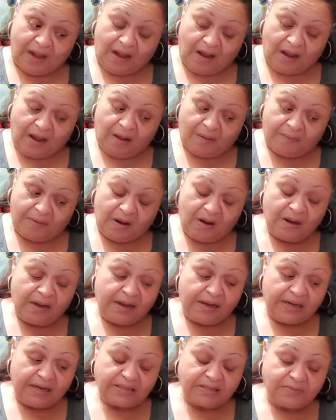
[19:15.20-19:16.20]
um,
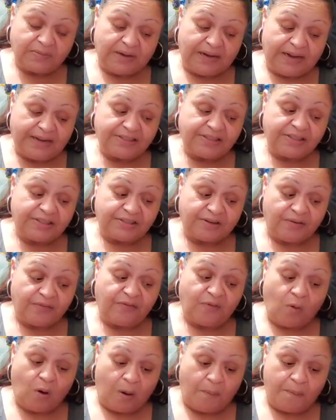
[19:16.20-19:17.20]
hung in this relationship
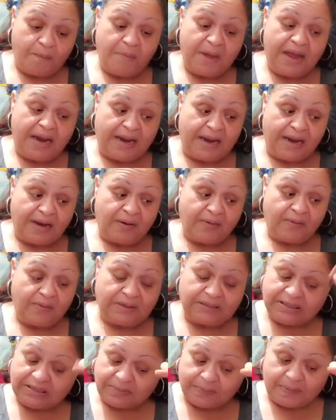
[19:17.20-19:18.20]
for a minute
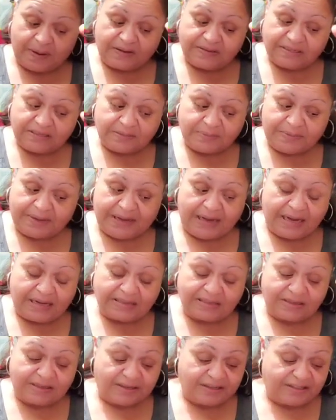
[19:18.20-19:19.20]
with this person's
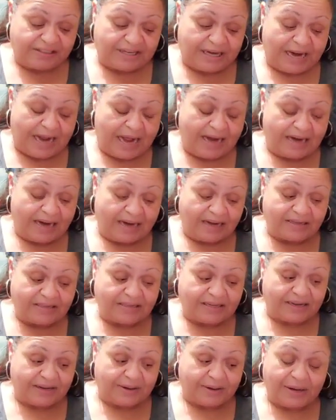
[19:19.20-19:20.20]
BS and their
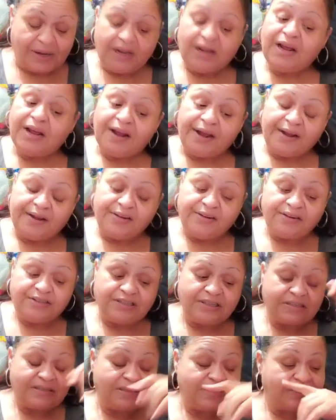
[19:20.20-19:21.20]
shenanigans here, and you
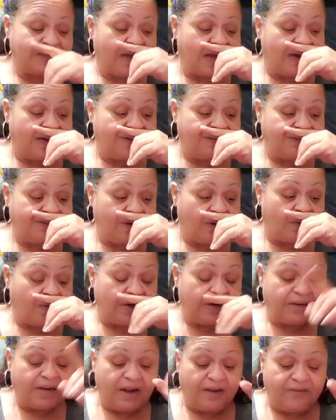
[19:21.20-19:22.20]
just decided, you know
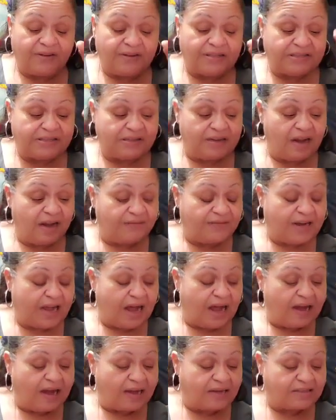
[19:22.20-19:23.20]
what, enough is enough.
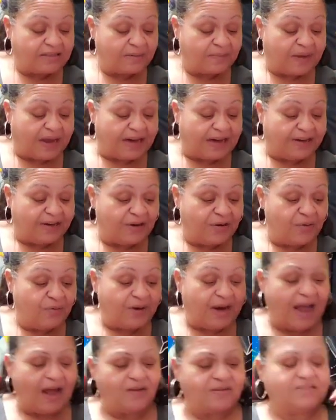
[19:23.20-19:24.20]
Now I got somebody
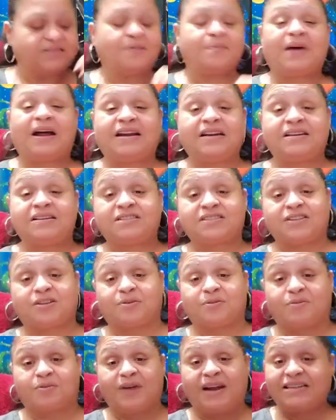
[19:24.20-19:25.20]
new. Now somebody is
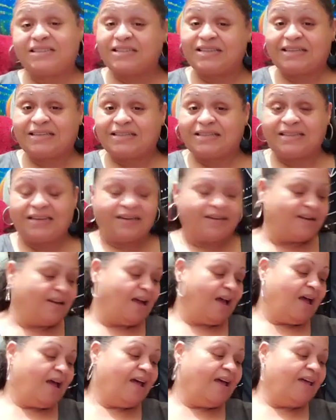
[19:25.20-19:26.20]
threatened,
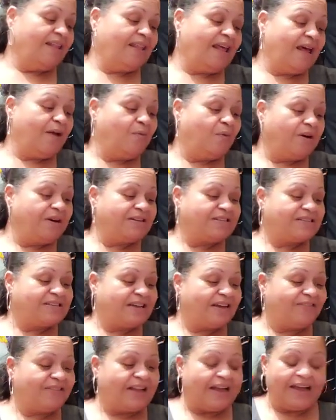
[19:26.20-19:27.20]
and they want to
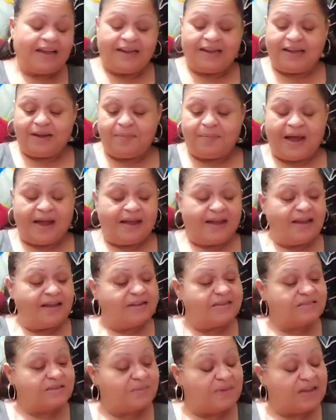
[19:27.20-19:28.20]
see if they can get back
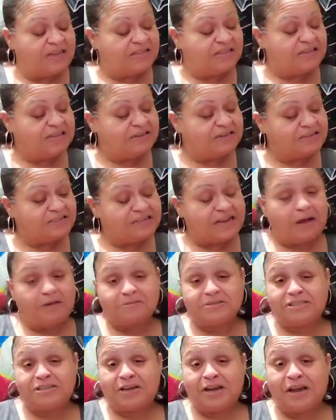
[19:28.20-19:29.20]
in. Somebody's a little
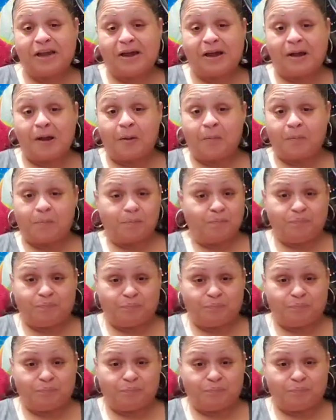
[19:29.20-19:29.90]
salty here.